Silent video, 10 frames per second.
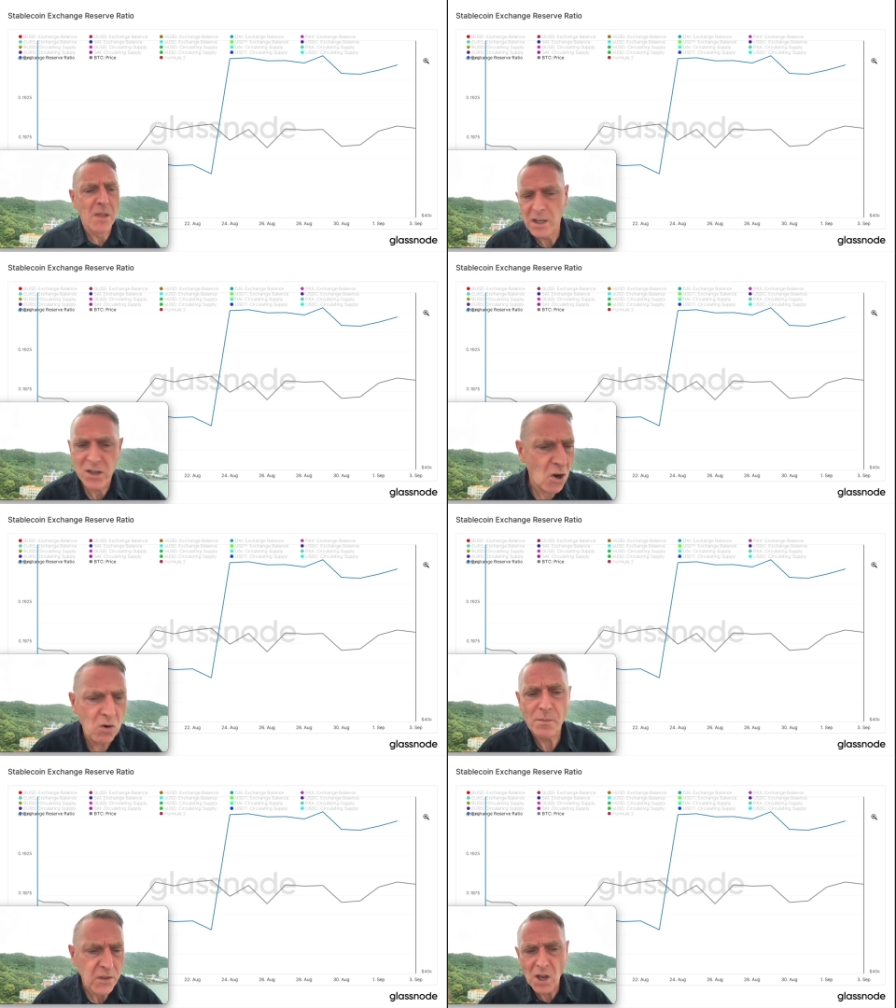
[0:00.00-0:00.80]
you know,
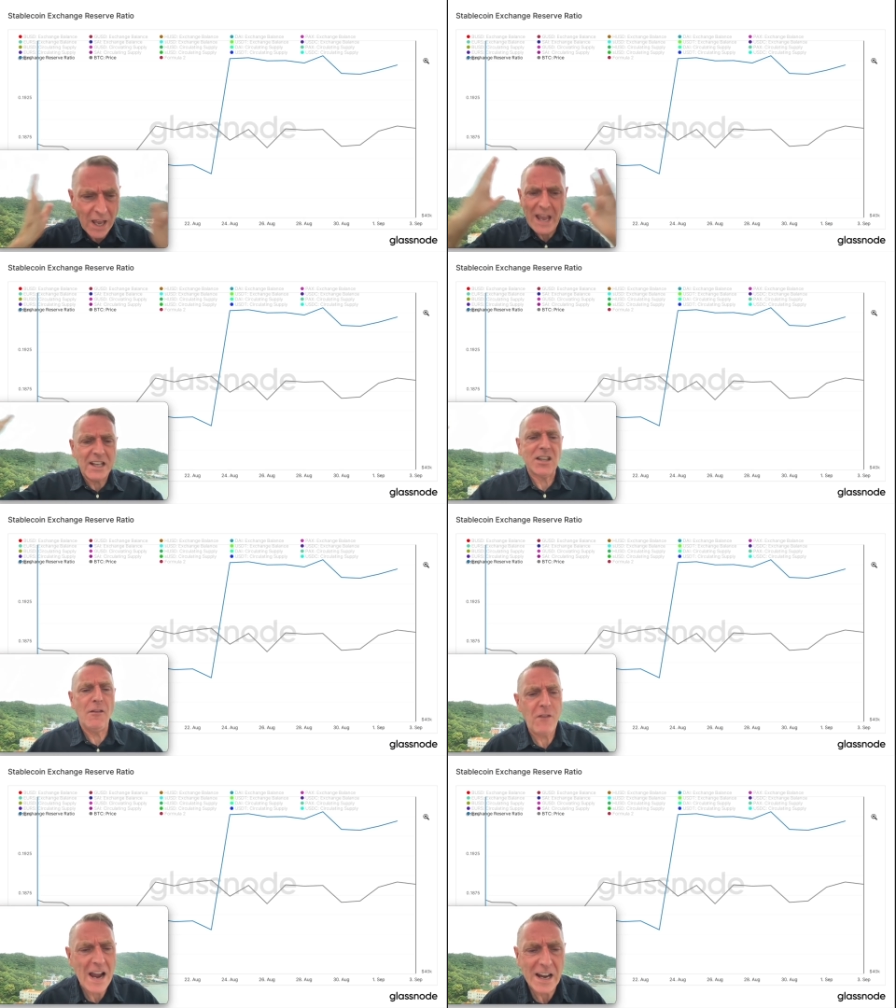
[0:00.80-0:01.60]
it's on
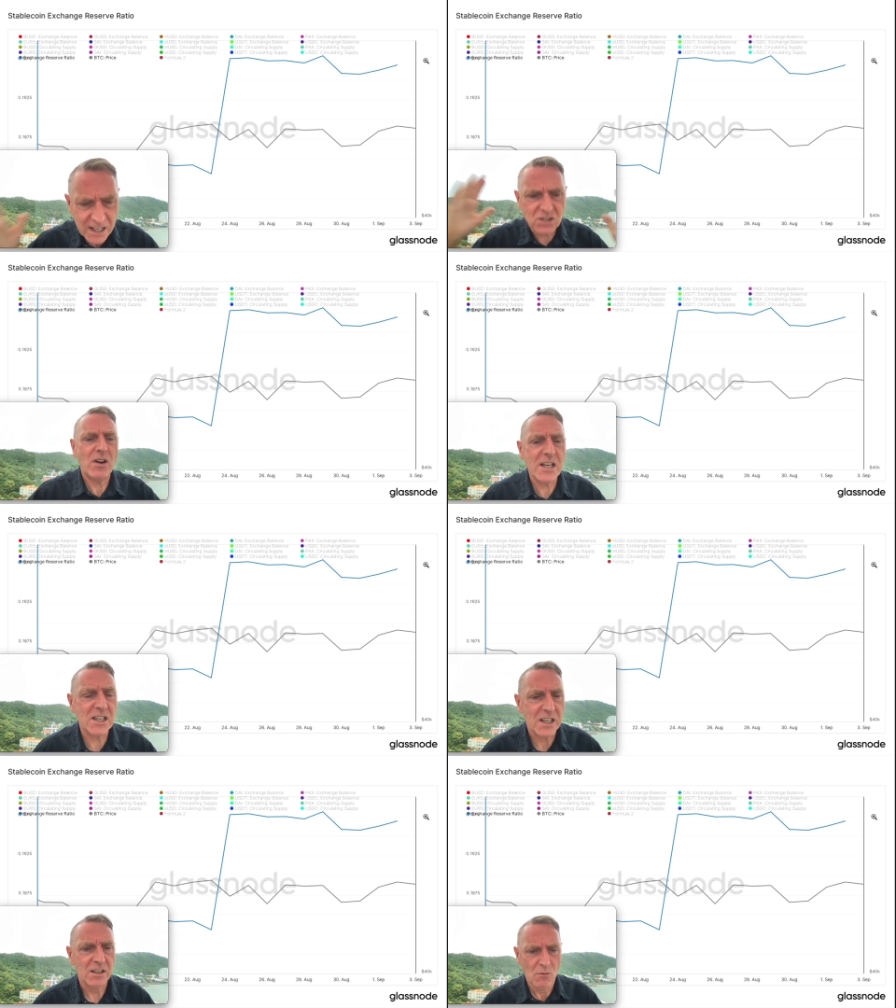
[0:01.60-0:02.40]
fire, it's
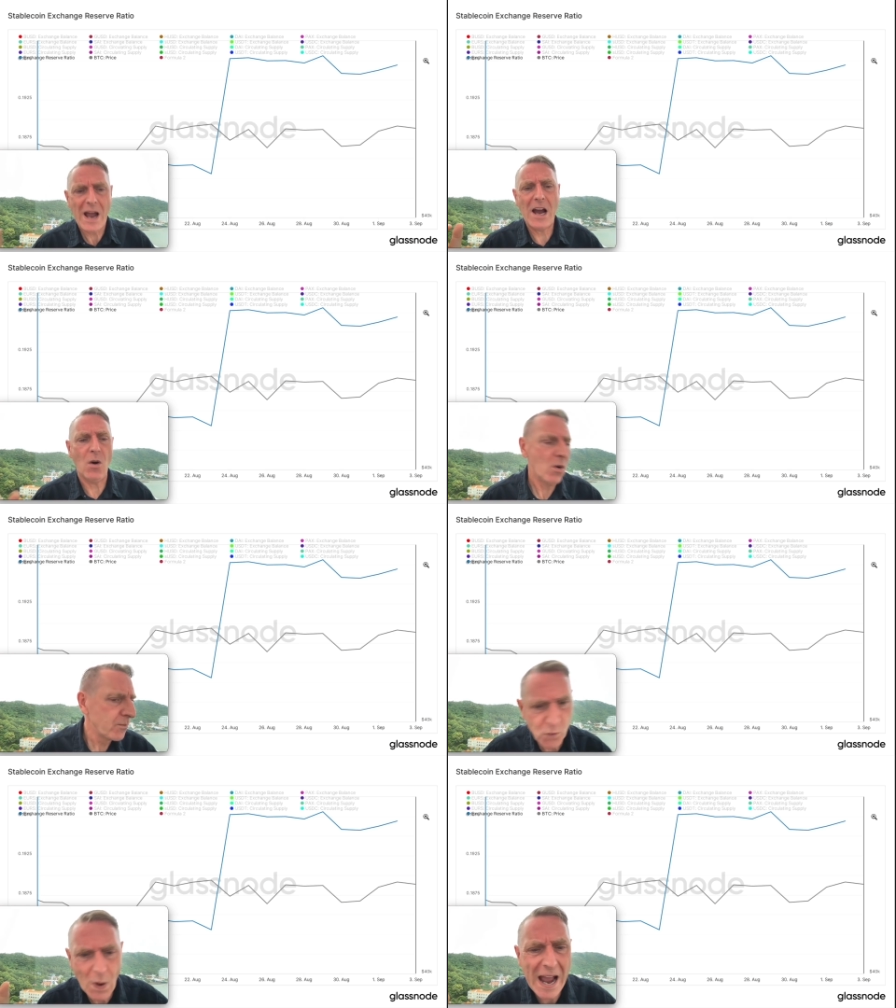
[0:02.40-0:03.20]
crazy. Wow,
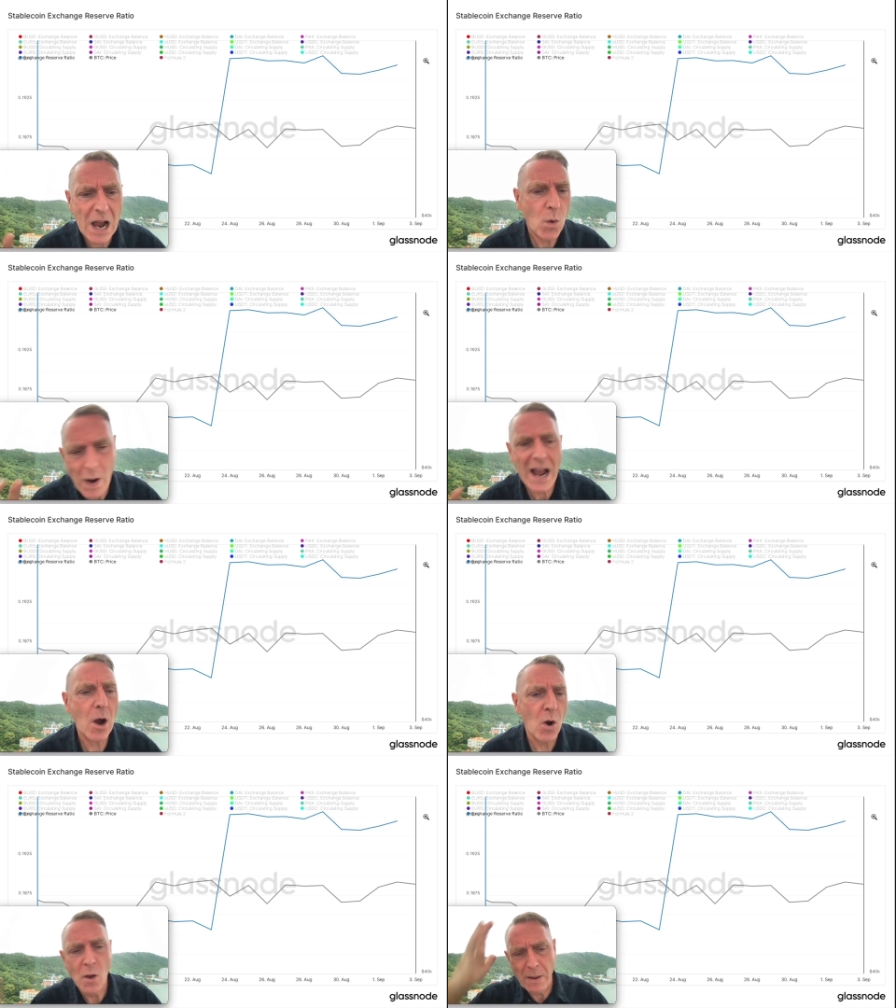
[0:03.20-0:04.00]
wow,
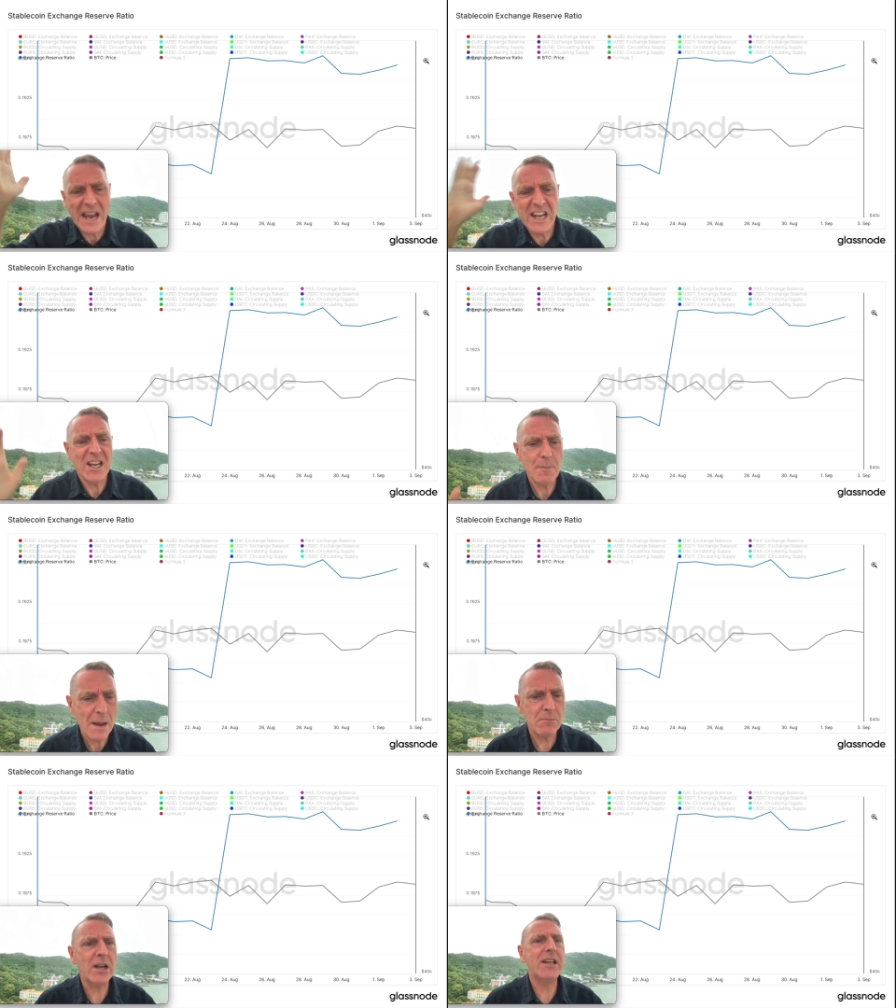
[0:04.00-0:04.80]
wow, pain in the
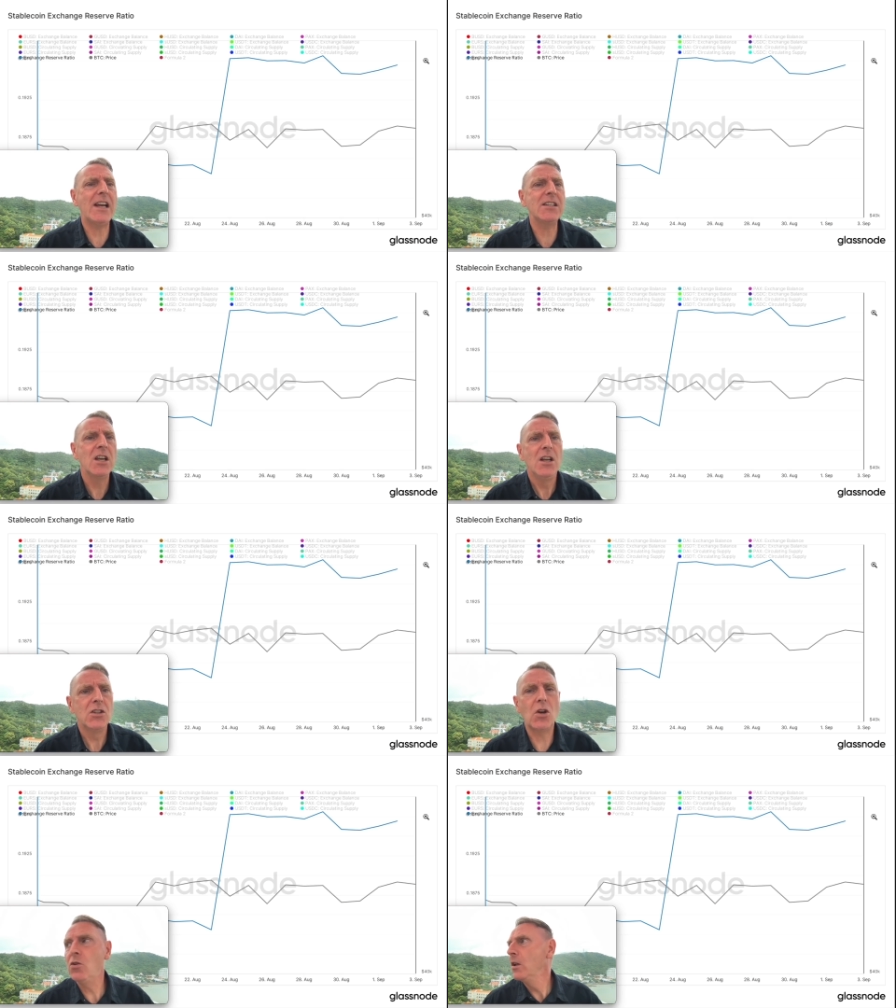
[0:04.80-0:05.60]
membrane, guys.
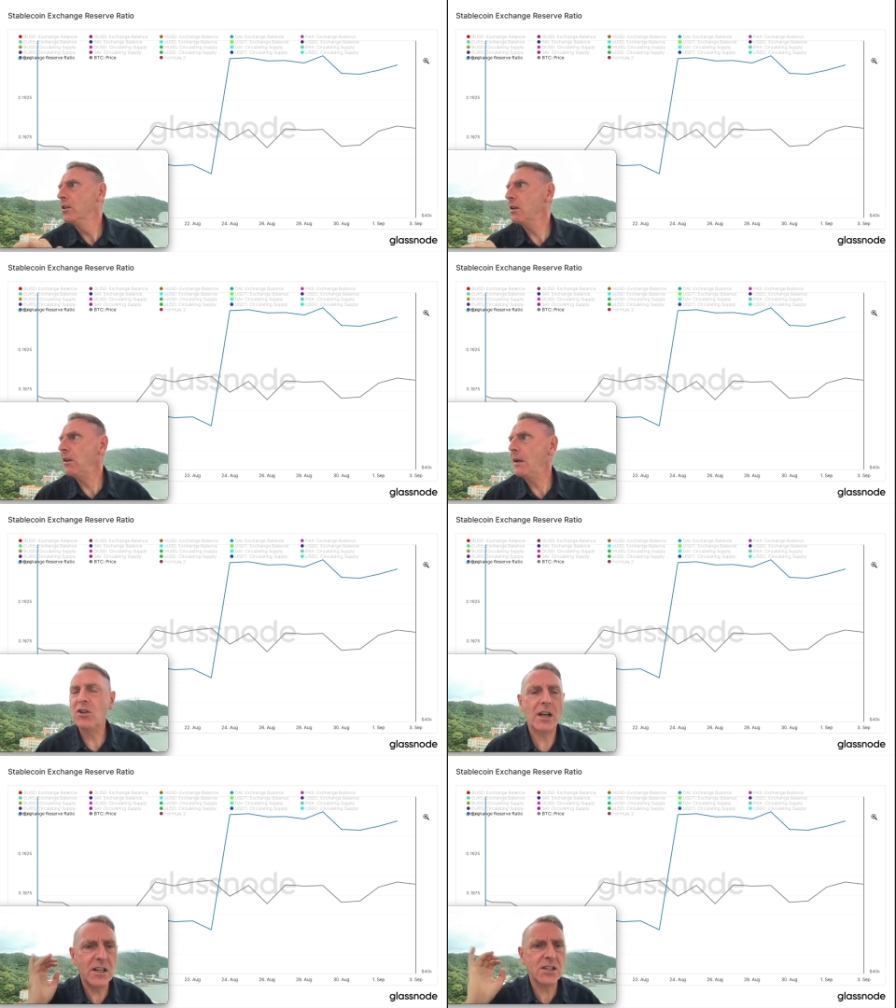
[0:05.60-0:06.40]
So sometimes you
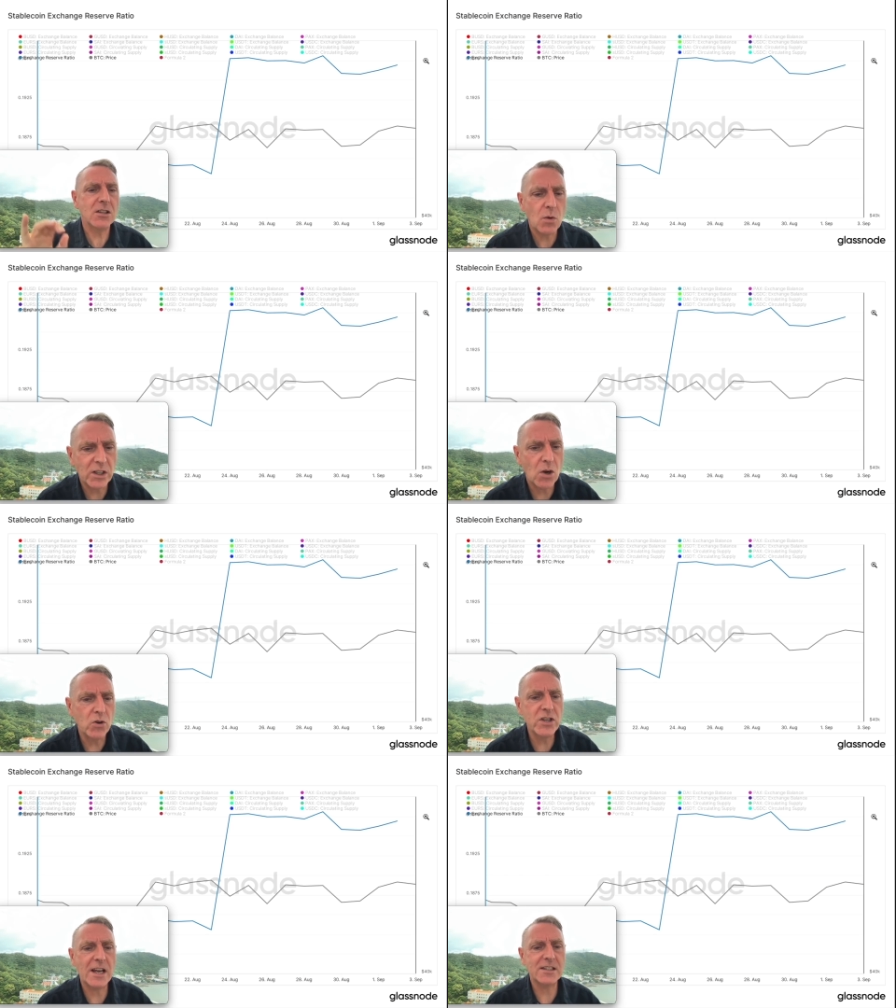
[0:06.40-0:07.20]
gotta listen to what the OG
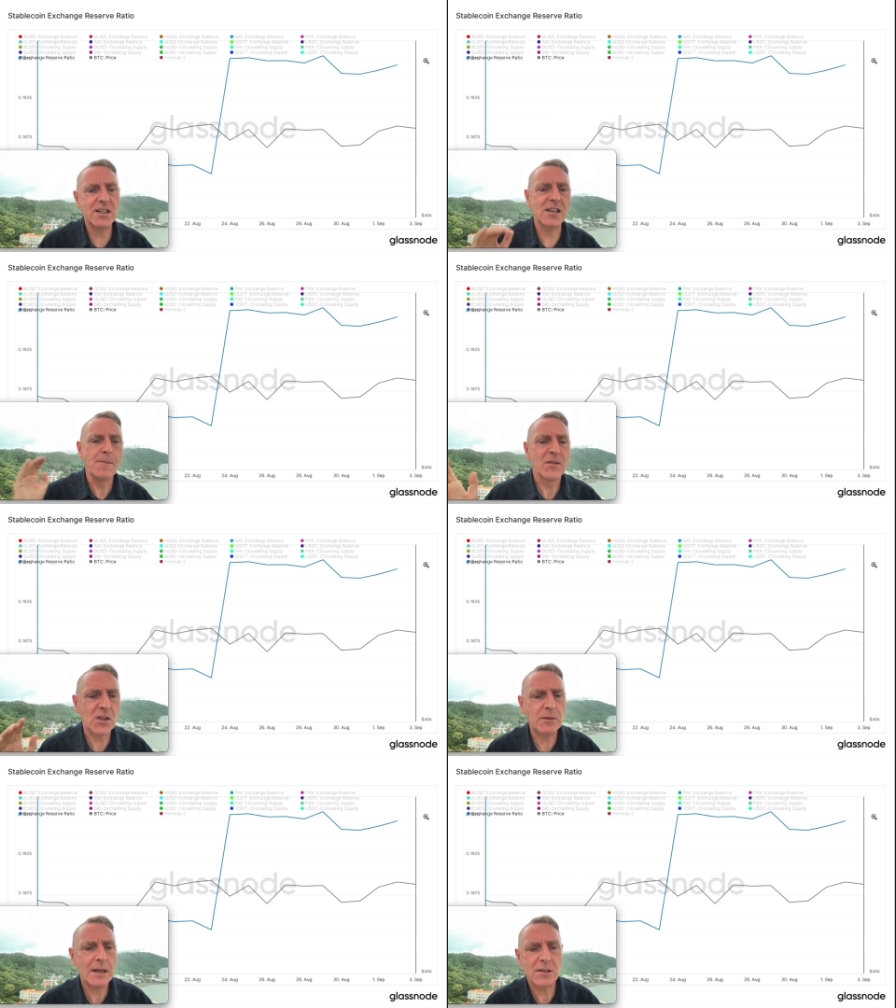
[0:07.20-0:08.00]
has to say.
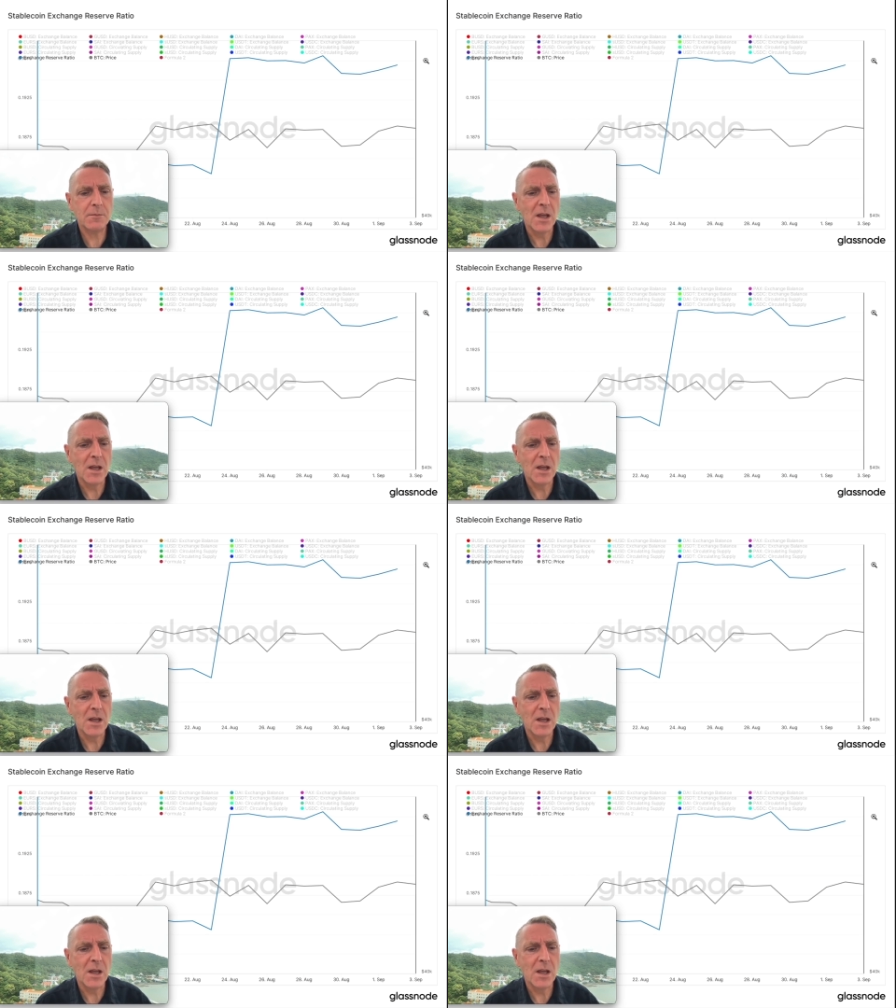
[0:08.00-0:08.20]
Sometimes